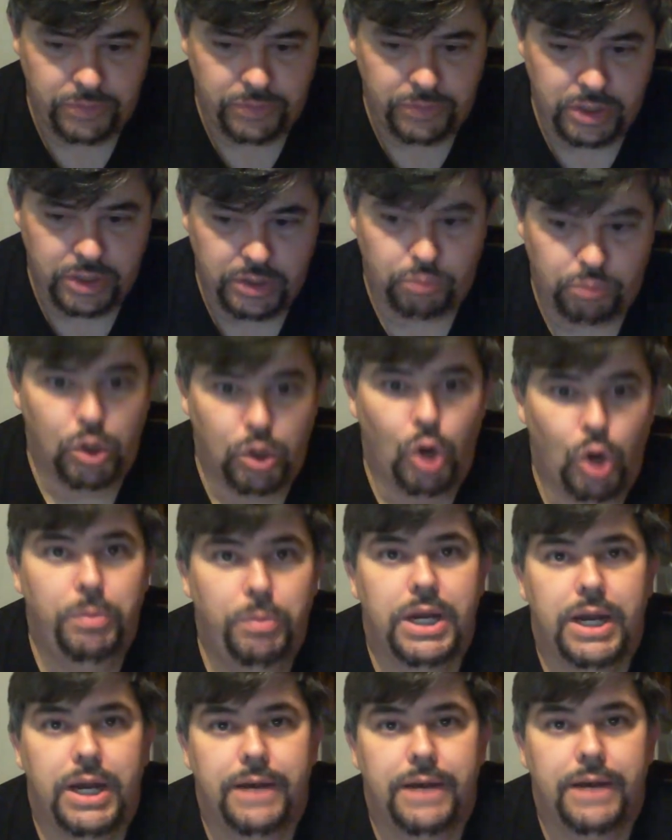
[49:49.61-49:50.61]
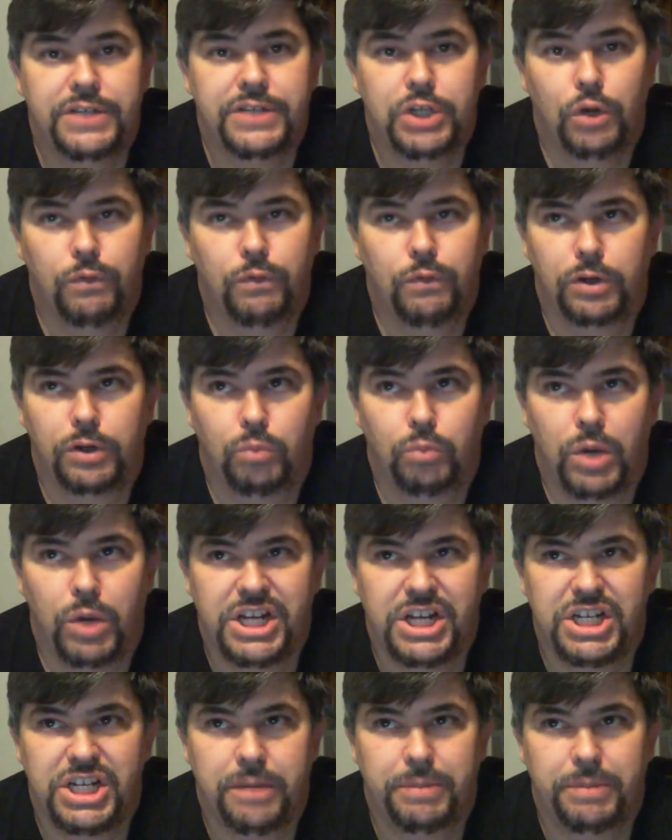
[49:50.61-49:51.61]
the Romanovs over in
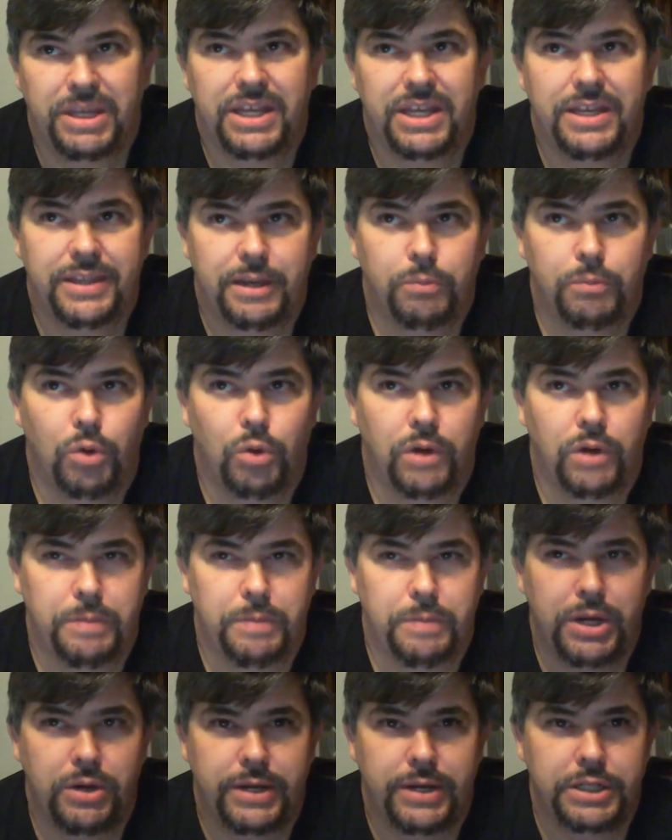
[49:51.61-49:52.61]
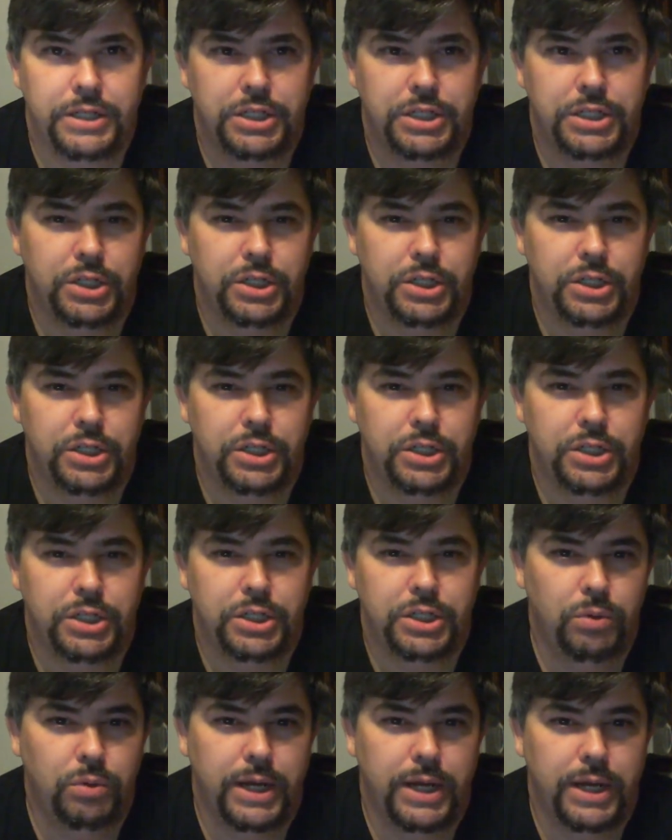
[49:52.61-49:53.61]
Russia, but again, they're more of a period 2 kind
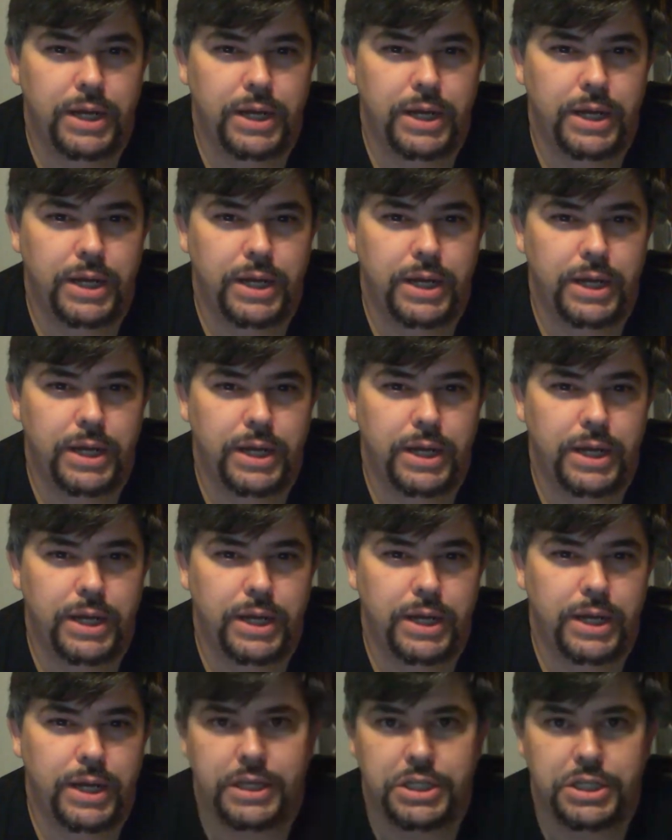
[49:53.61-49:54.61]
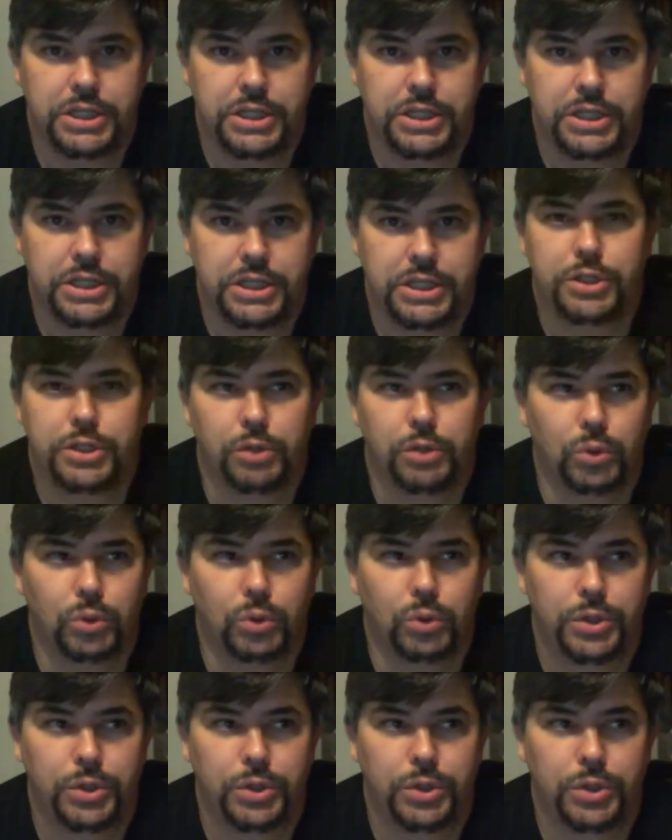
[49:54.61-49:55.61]
of thing. Because at this point in history, they're still
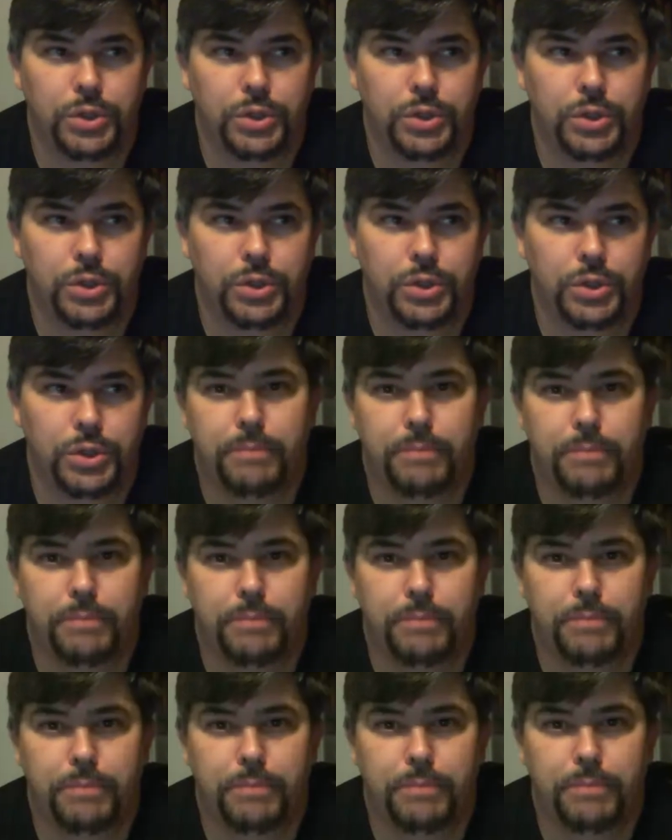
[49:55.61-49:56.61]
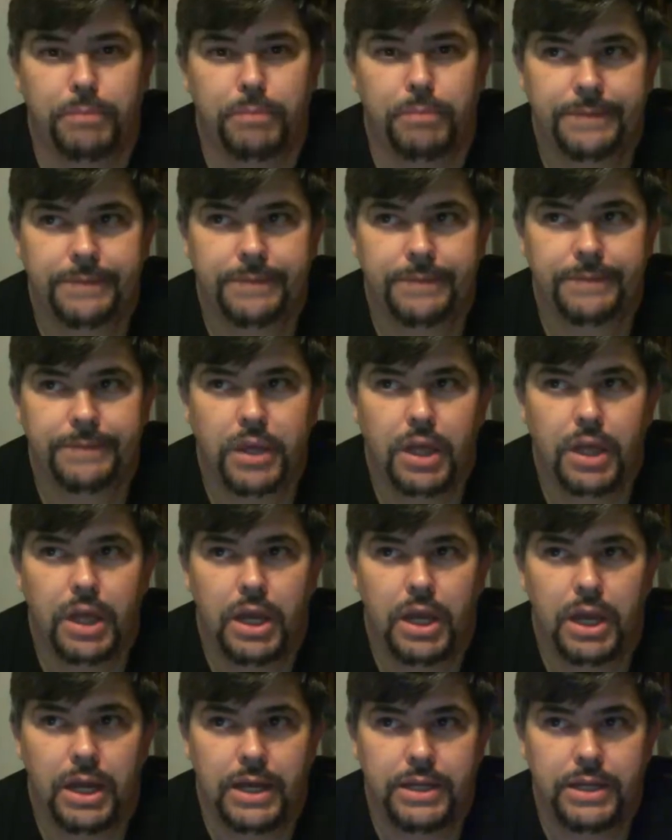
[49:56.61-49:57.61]
ruled over by the Mongols.
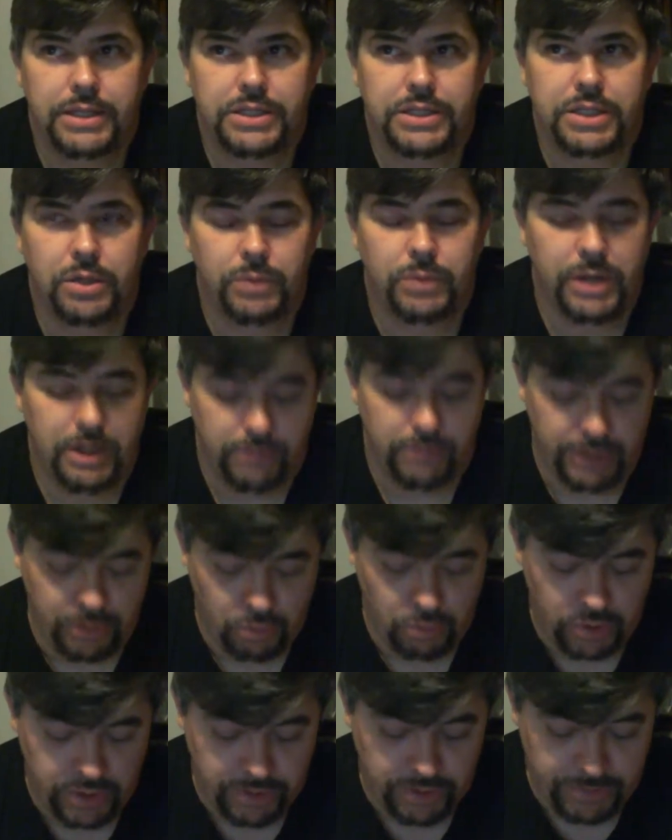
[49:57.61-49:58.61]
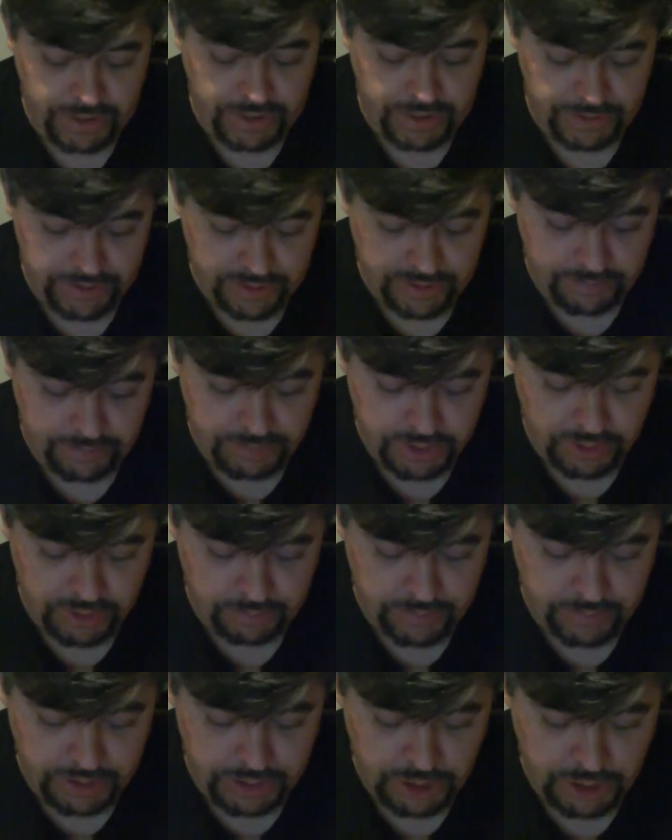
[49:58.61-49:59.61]
So we're not really worried about them so
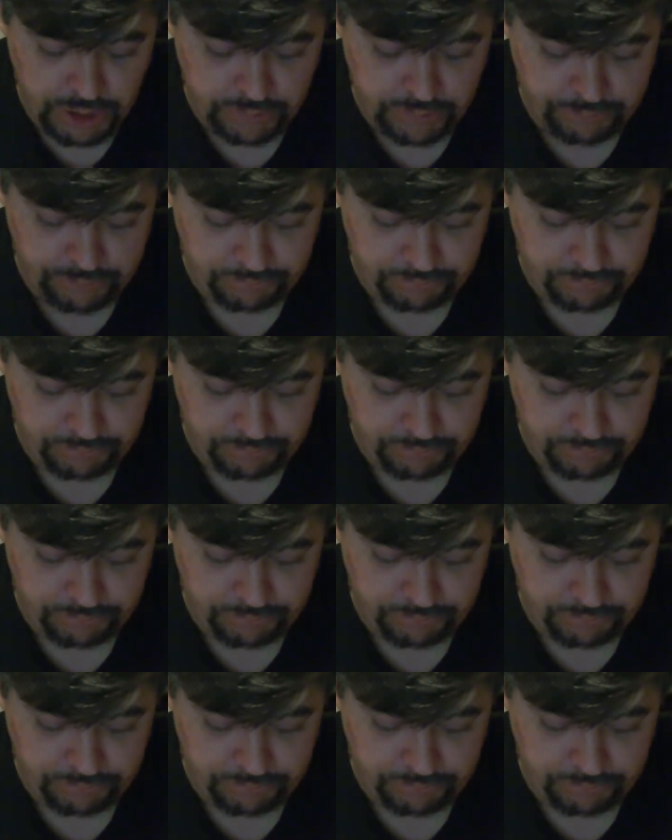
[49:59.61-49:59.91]
much.